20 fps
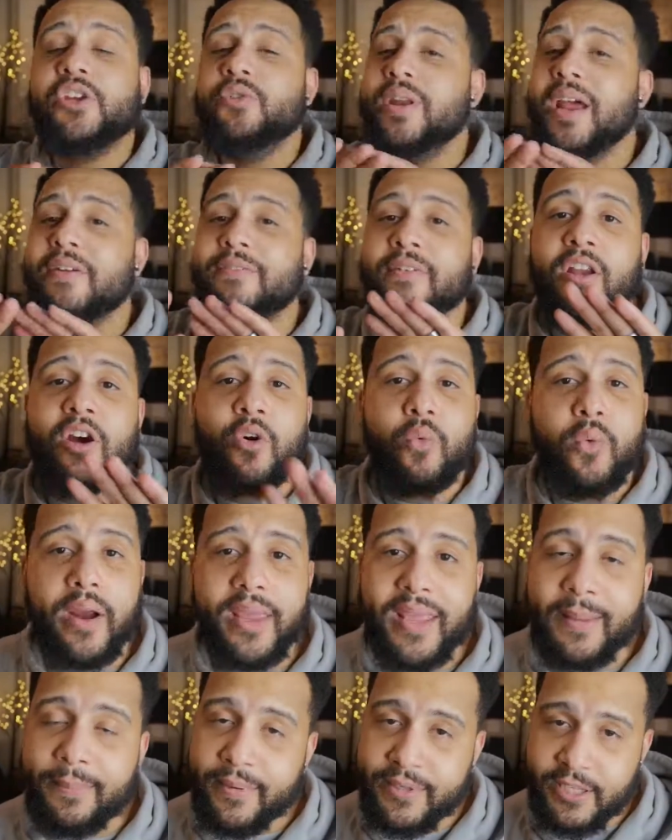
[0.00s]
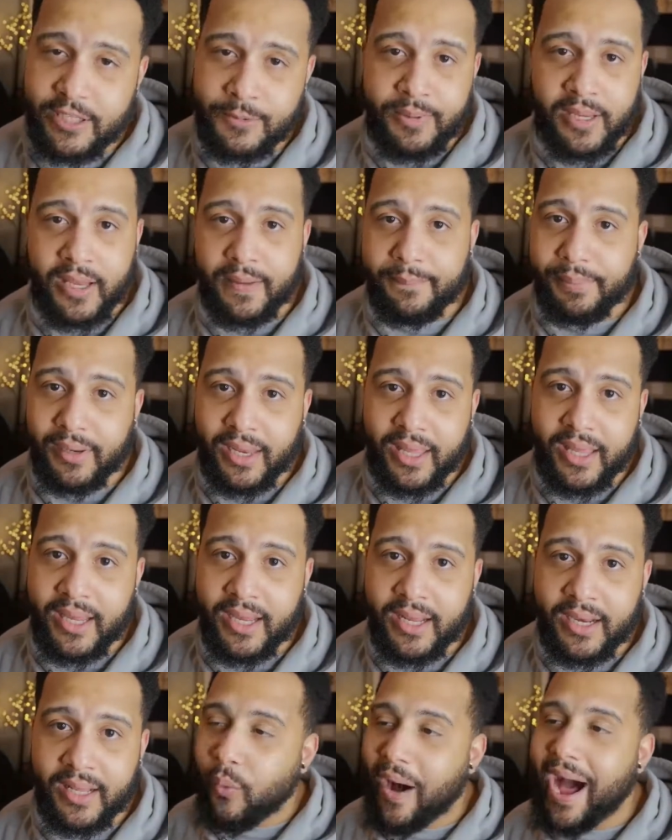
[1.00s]
you never know where your music's being
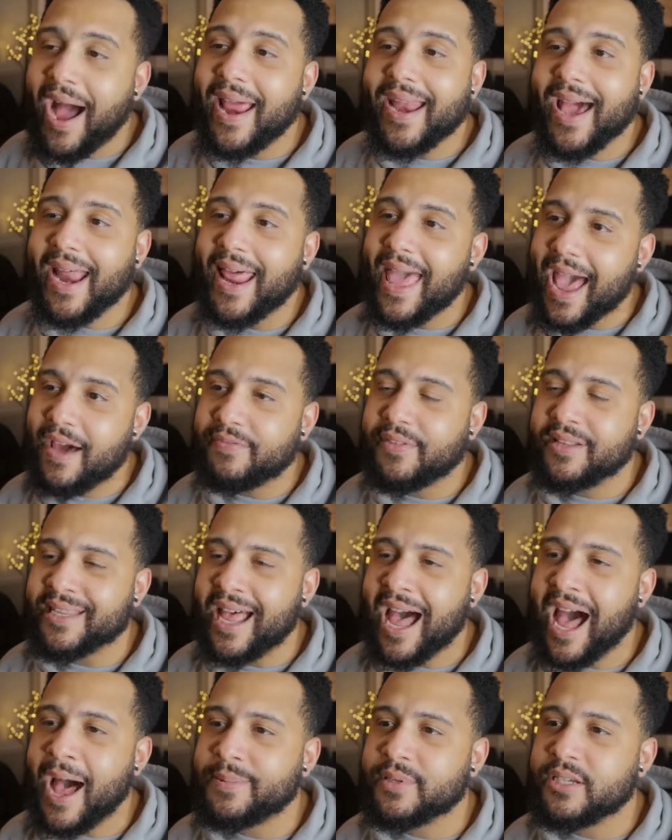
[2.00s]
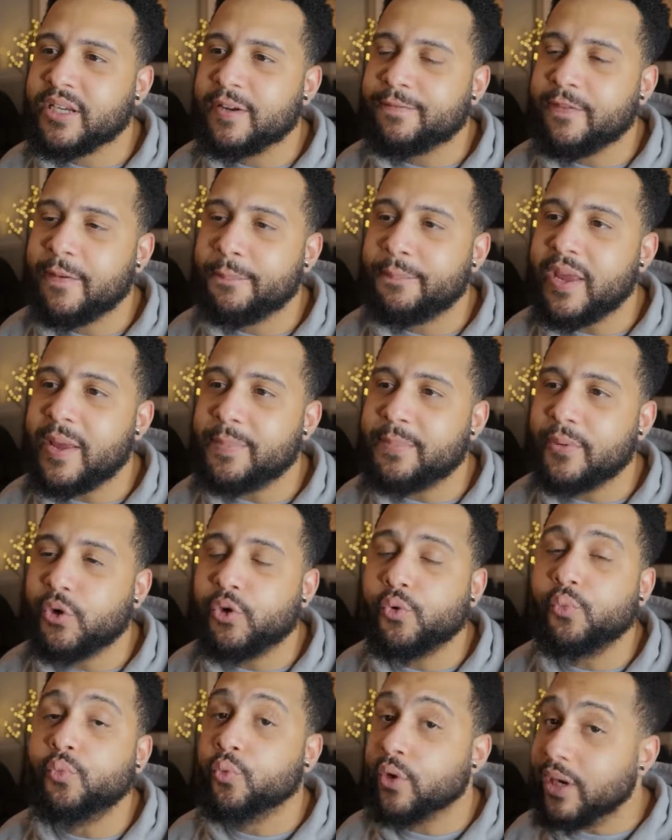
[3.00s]
played. Why not have this option for people
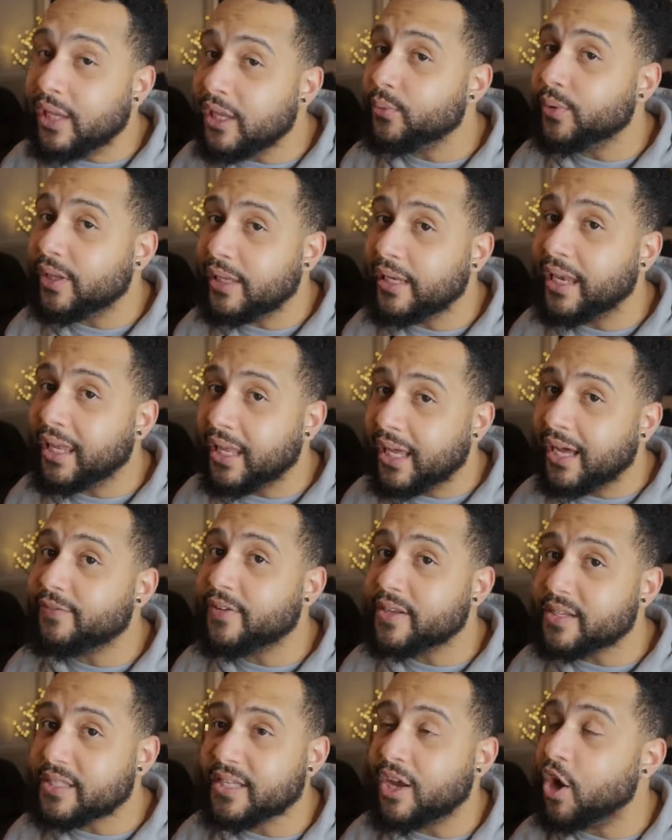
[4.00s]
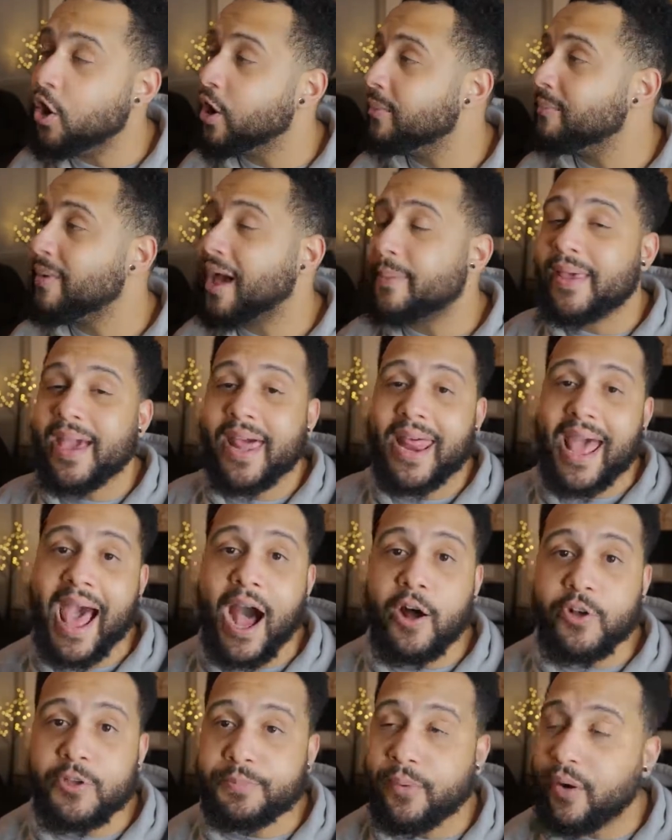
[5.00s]
who really, really love your song? They might be at a
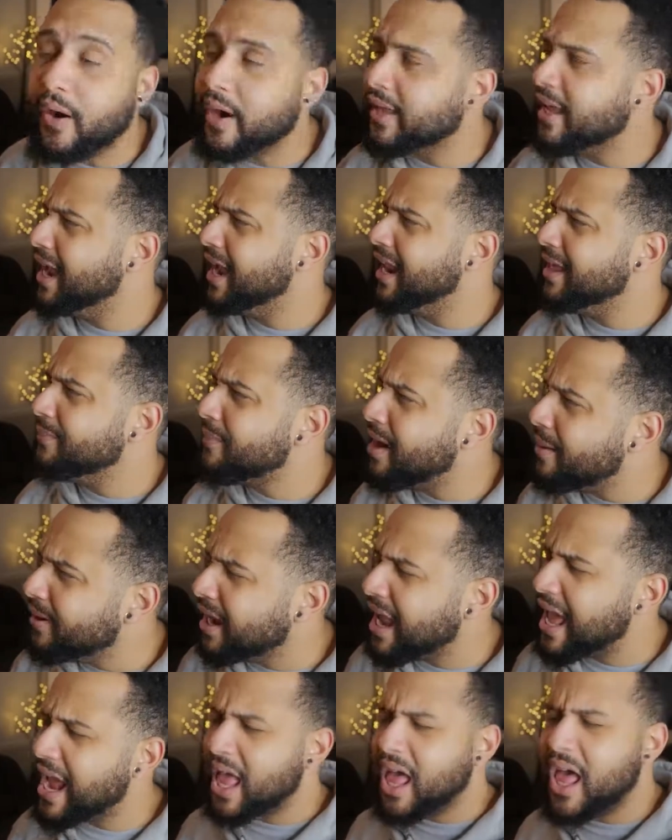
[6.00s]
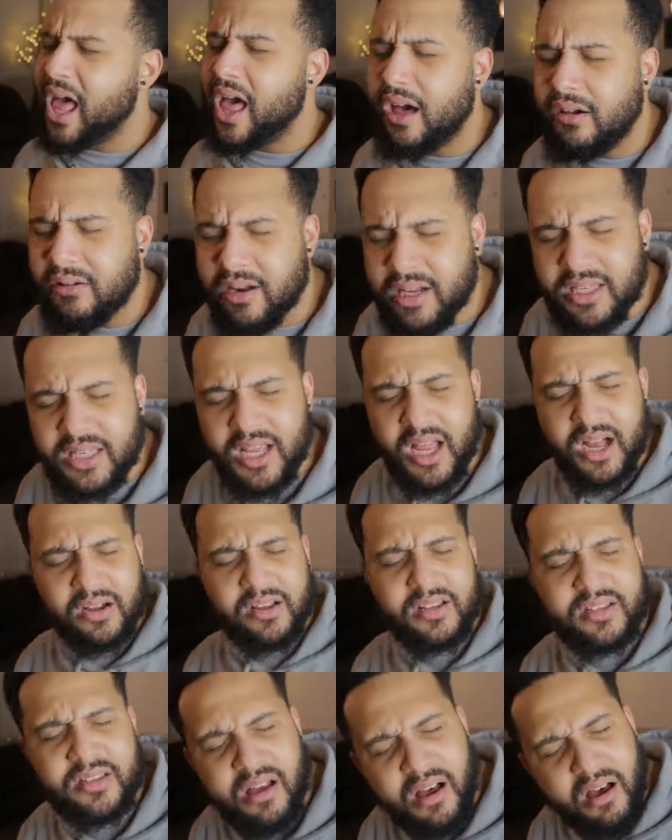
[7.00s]
house party and they might be like, oh, this song
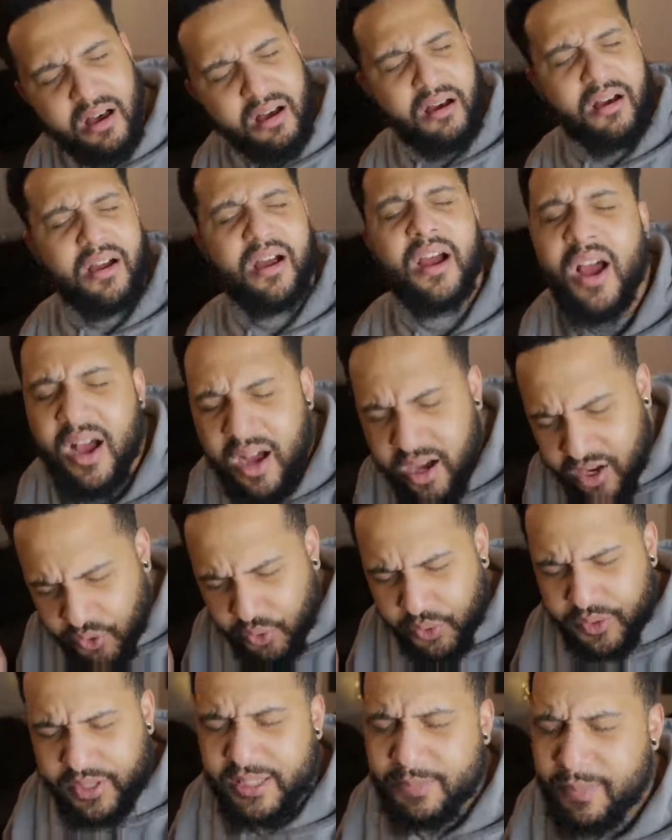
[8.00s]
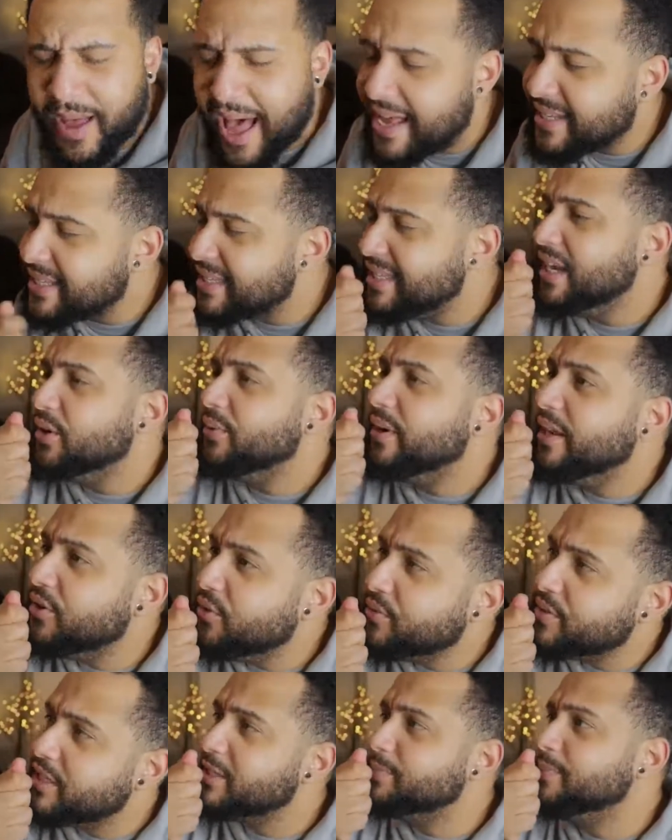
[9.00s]
is hard. Who's this by? Siri,
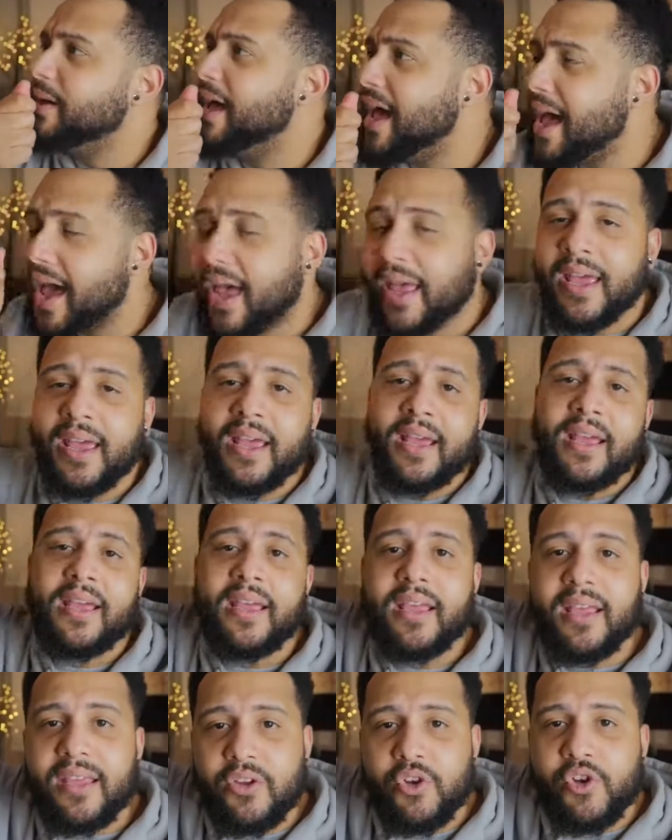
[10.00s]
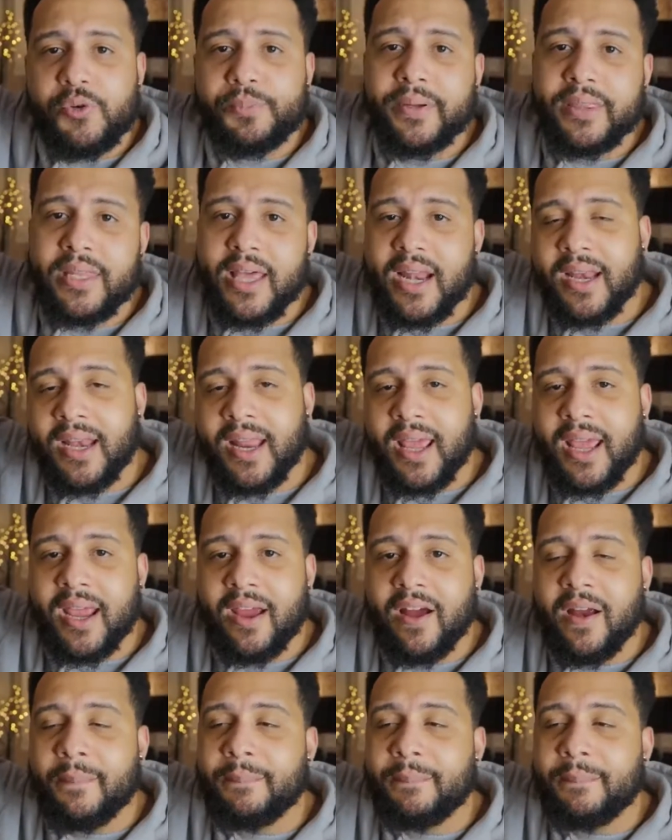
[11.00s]
who's this by? You could put that in the air,